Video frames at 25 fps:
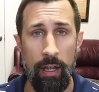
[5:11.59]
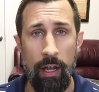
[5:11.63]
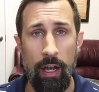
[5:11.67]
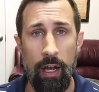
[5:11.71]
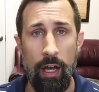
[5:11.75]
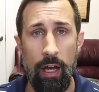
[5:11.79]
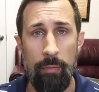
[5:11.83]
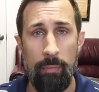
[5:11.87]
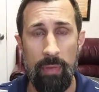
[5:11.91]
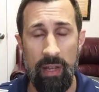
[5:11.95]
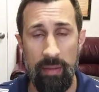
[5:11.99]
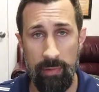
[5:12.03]

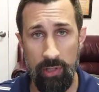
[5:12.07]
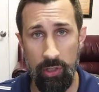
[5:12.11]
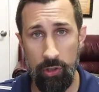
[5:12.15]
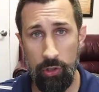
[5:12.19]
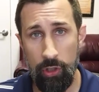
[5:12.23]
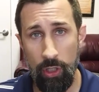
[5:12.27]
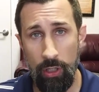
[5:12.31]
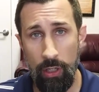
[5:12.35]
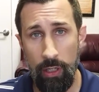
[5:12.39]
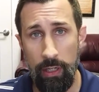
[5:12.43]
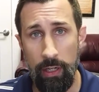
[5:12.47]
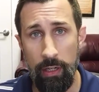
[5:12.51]
Uh, maybe you
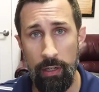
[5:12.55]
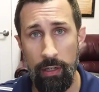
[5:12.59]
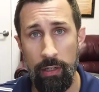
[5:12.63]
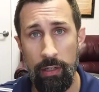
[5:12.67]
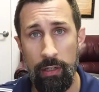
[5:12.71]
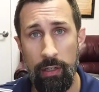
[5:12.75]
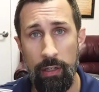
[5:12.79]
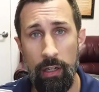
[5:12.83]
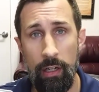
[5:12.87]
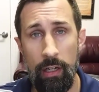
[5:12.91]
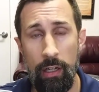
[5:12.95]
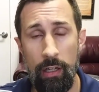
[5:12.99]
should.
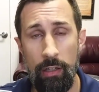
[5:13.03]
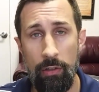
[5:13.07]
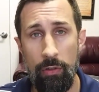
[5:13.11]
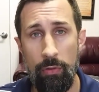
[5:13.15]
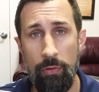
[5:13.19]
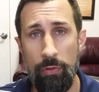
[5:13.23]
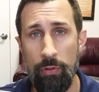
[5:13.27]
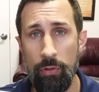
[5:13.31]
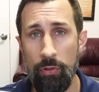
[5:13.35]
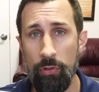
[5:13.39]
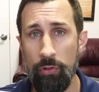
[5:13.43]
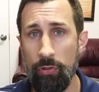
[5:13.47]
Uh,
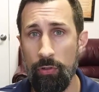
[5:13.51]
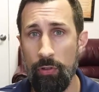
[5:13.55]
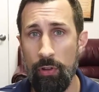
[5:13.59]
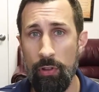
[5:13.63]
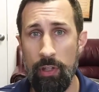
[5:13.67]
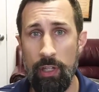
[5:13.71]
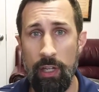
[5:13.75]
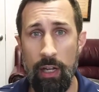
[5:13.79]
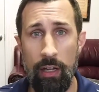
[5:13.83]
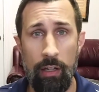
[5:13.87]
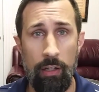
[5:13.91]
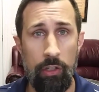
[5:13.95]
Luther's
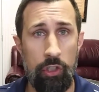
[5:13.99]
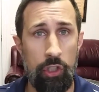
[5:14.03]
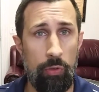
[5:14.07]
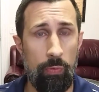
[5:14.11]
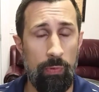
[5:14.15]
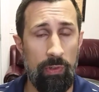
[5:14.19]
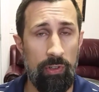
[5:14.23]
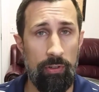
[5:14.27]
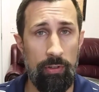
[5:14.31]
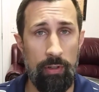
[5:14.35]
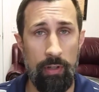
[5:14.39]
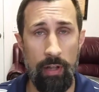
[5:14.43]
theology
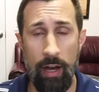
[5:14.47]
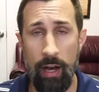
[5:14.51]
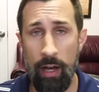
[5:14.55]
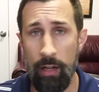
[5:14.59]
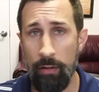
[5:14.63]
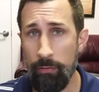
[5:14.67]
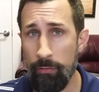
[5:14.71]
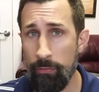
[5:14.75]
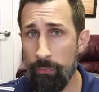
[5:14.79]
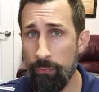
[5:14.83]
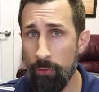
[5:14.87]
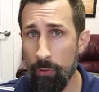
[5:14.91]
was
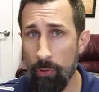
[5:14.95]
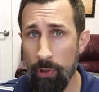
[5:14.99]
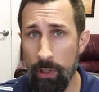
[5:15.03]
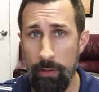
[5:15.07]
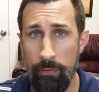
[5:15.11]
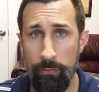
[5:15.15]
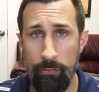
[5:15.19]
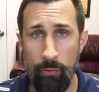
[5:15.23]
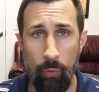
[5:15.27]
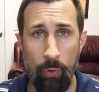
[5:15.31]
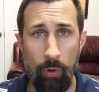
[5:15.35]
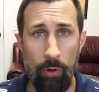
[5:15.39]
not fully
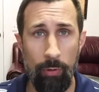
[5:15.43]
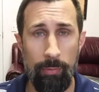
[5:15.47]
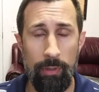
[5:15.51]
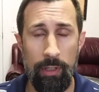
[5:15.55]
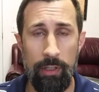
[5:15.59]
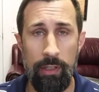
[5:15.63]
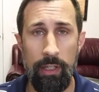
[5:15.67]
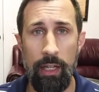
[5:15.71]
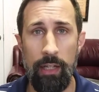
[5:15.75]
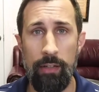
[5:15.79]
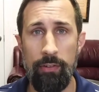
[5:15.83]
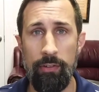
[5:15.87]
formed
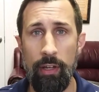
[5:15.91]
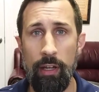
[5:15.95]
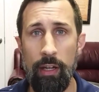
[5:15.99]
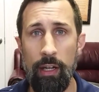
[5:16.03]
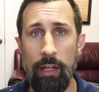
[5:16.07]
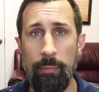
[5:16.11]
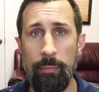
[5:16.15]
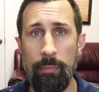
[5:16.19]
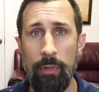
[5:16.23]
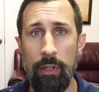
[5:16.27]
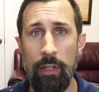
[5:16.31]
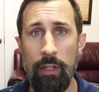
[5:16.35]
at that
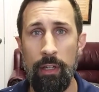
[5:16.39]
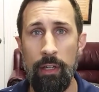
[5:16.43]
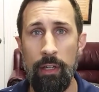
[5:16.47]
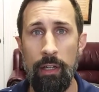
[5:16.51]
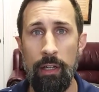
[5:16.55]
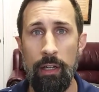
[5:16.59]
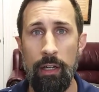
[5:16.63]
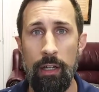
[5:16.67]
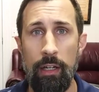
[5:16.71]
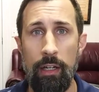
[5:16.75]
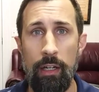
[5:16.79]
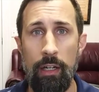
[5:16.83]
time.
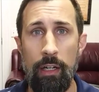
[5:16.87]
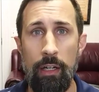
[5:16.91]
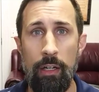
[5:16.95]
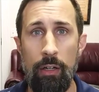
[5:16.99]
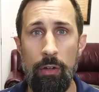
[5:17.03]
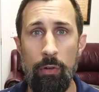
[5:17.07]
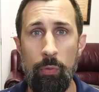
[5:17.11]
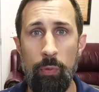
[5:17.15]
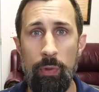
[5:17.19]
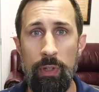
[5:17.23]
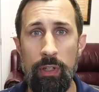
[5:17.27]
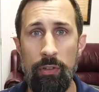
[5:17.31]

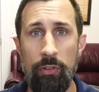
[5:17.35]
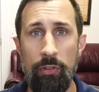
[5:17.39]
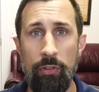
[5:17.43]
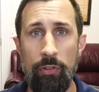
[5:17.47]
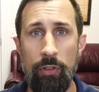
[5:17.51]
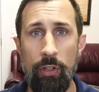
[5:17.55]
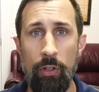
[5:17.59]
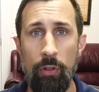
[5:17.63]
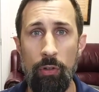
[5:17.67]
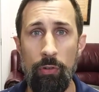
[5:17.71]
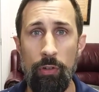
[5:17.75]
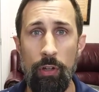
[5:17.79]
Uh, we
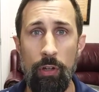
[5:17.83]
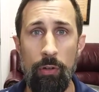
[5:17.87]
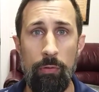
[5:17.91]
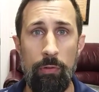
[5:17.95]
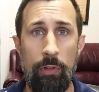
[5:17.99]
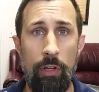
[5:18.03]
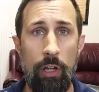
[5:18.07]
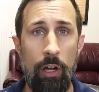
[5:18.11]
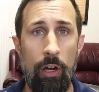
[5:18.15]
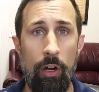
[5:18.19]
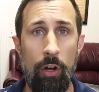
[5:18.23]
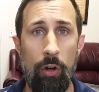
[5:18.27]
still don't
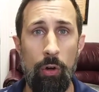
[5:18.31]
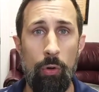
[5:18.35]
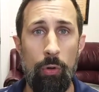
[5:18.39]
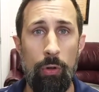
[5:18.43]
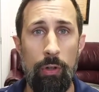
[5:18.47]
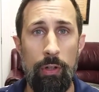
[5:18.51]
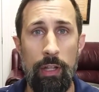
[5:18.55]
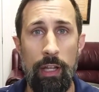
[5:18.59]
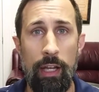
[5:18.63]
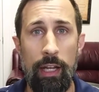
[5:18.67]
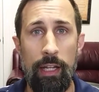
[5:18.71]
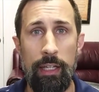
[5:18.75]
know
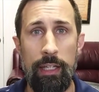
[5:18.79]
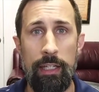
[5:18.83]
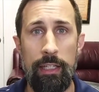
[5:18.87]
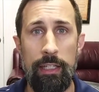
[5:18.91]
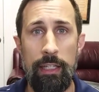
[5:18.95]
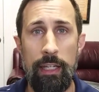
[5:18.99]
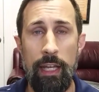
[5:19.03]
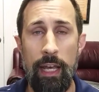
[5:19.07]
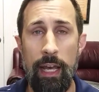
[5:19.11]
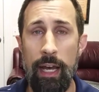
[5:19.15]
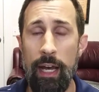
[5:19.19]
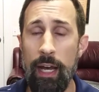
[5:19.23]
that
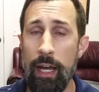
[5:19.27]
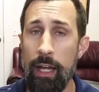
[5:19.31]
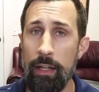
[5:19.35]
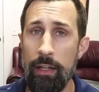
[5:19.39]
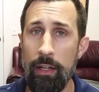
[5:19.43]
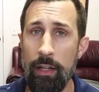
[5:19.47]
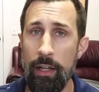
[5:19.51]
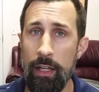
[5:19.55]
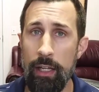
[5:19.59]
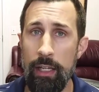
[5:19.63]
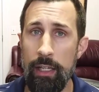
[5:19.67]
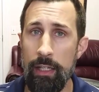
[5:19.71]
he
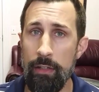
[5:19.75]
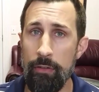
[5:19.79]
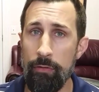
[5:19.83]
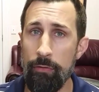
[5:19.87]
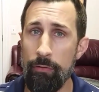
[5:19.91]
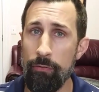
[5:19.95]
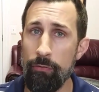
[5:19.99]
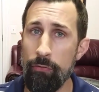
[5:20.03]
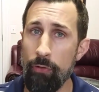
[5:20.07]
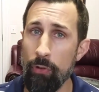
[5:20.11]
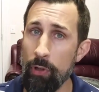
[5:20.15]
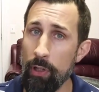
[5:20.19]
had a
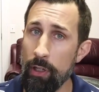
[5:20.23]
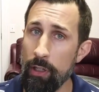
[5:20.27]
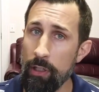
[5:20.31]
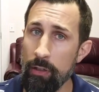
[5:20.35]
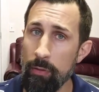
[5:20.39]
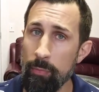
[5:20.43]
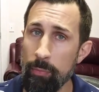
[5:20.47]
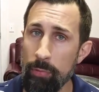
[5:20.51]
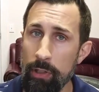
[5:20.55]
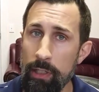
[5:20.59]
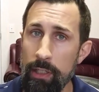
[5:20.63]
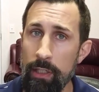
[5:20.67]
full and
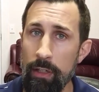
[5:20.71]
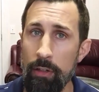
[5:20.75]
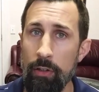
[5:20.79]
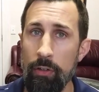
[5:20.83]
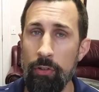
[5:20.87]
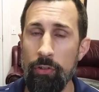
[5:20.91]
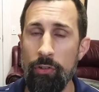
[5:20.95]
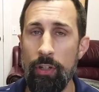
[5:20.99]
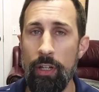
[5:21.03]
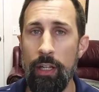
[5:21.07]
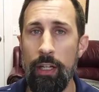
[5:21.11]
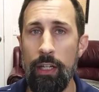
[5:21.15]
complete
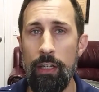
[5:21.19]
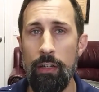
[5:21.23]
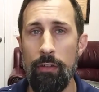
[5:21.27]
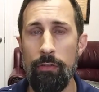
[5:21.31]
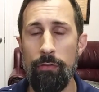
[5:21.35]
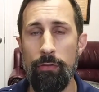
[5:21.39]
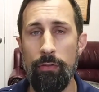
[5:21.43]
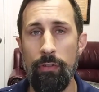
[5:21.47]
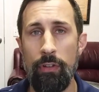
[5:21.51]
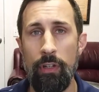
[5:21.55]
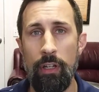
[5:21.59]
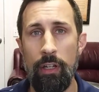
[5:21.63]
understanding
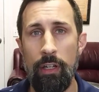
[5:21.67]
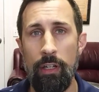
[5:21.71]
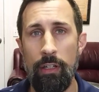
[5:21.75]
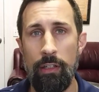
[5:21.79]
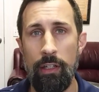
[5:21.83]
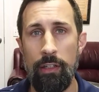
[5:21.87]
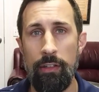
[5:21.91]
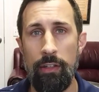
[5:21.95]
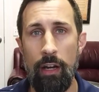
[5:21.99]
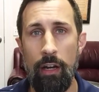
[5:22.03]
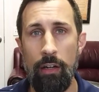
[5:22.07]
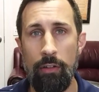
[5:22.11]
of
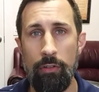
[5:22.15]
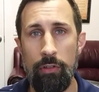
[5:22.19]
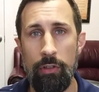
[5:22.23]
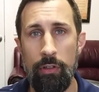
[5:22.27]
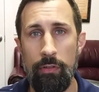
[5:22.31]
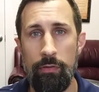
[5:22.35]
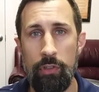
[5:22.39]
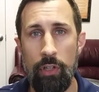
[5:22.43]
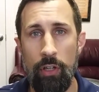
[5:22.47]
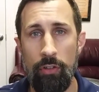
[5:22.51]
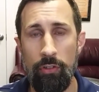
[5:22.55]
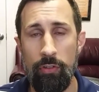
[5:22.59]
the doctrine
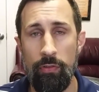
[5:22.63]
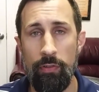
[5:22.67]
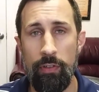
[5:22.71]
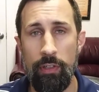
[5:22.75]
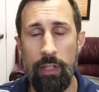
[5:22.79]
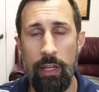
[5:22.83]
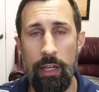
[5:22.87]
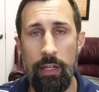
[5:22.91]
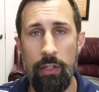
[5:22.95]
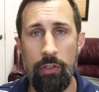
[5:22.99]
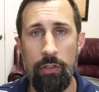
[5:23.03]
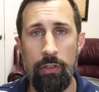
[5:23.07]
of
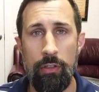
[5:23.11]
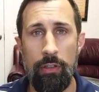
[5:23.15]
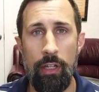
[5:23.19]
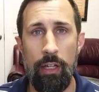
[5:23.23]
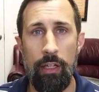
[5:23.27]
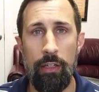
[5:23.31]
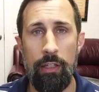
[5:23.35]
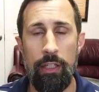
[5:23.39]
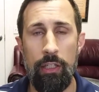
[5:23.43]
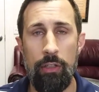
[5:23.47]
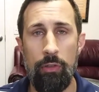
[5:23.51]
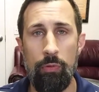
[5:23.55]
justification
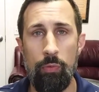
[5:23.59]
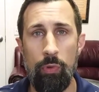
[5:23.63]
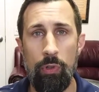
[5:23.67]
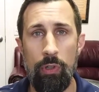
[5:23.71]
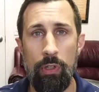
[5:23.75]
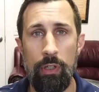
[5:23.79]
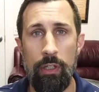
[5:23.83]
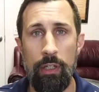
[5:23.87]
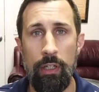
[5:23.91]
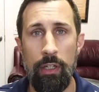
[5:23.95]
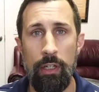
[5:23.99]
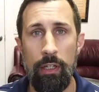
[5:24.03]
that he
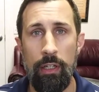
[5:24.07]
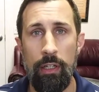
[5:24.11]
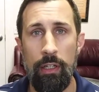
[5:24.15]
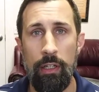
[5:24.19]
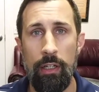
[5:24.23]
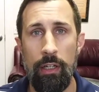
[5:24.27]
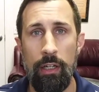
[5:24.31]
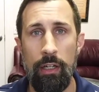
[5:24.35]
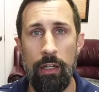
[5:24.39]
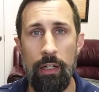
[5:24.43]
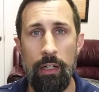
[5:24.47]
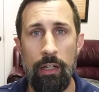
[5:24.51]
would
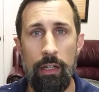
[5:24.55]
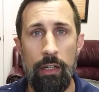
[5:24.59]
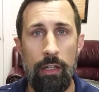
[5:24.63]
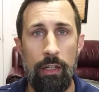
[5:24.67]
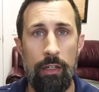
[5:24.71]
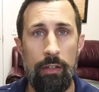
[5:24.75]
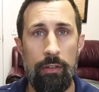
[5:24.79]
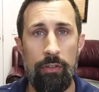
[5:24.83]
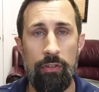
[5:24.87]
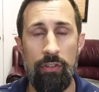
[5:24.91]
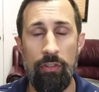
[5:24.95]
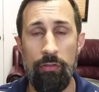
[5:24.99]

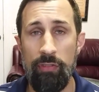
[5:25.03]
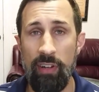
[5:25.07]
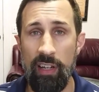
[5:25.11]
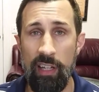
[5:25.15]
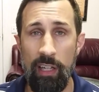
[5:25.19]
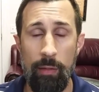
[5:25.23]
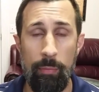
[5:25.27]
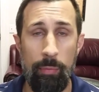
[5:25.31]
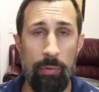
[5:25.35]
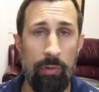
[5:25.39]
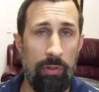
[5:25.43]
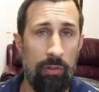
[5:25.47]
uh,
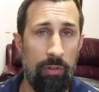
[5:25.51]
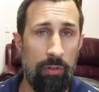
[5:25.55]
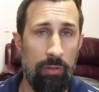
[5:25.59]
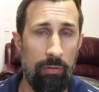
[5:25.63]
develop